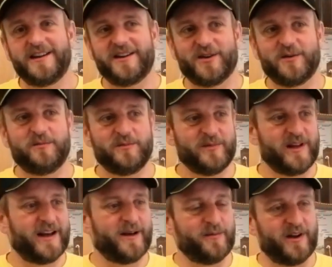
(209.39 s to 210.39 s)
You know,
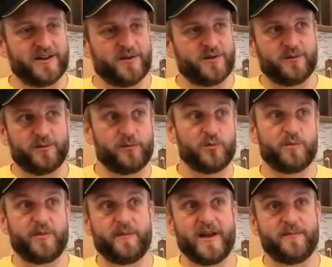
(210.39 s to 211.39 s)
I know there
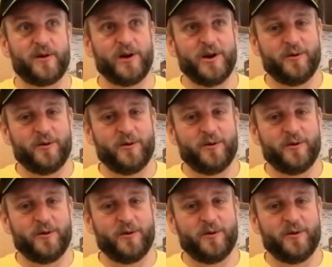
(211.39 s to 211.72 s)
would be people